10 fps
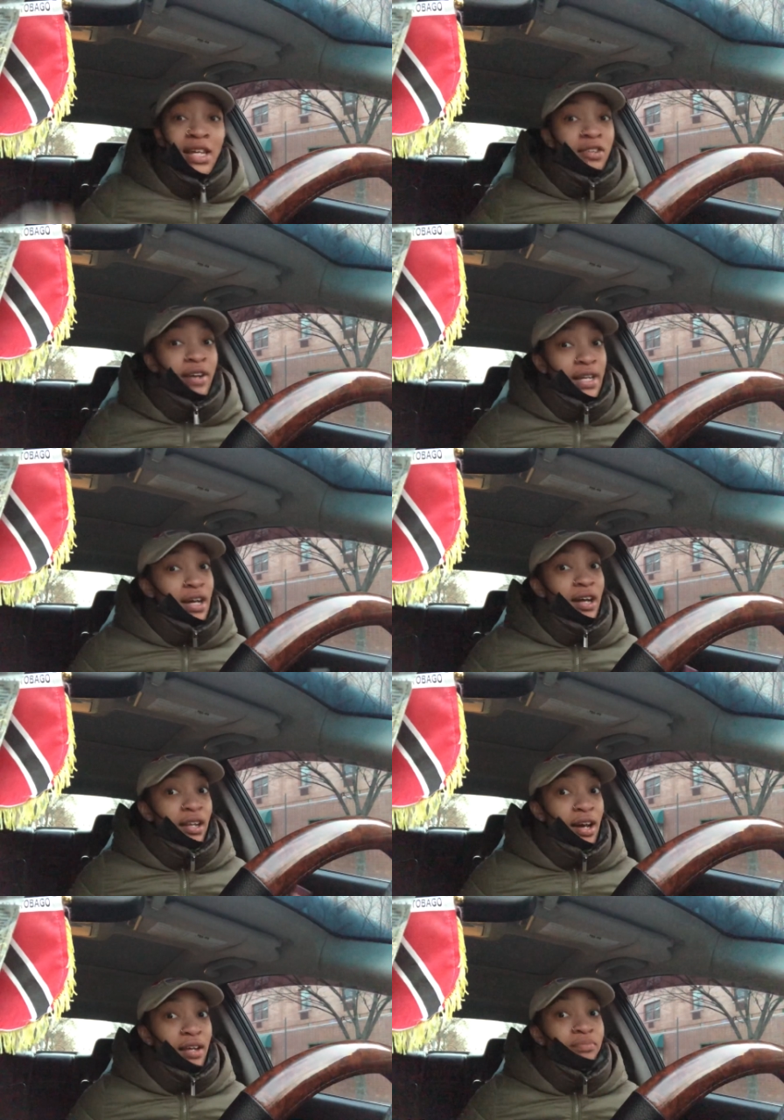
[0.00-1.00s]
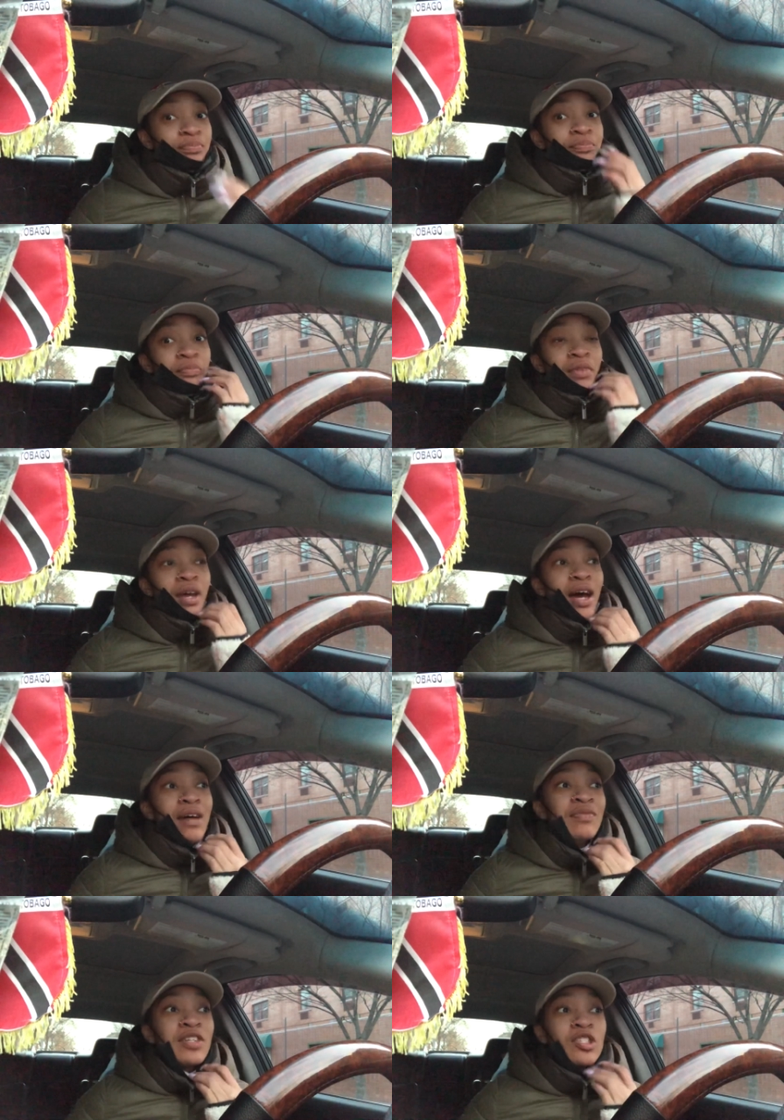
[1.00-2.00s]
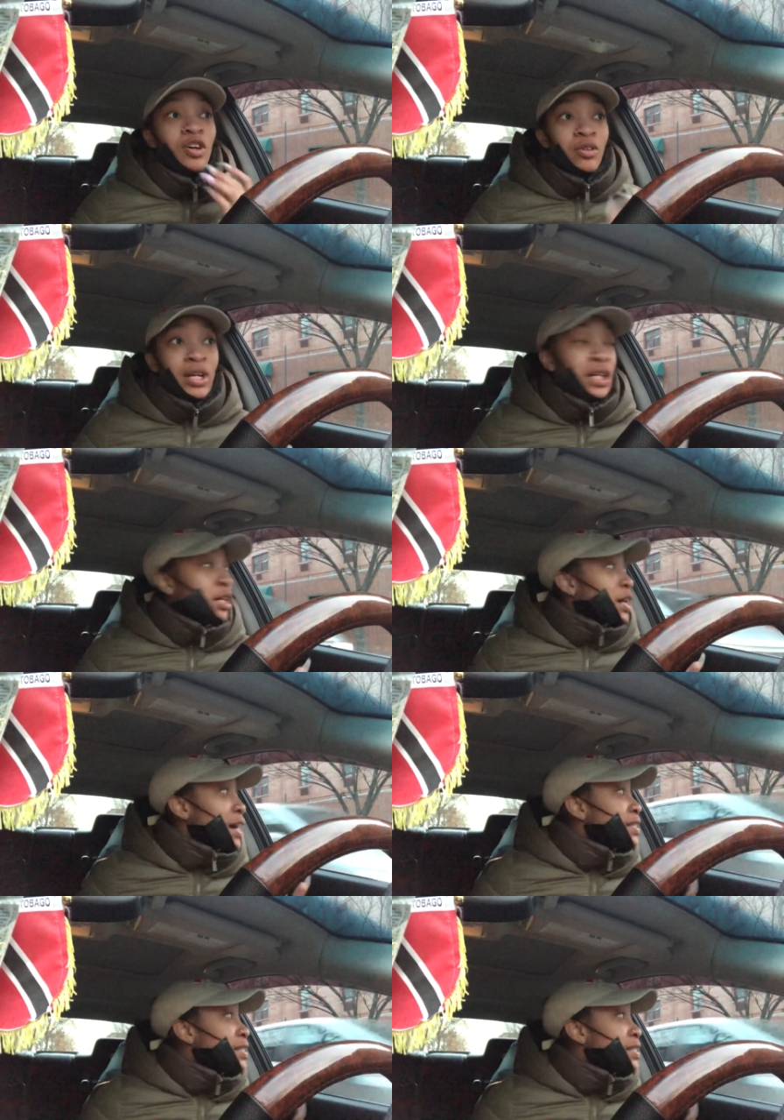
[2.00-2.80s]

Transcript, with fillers: saying it right, y'all, a lot. I feel so good. I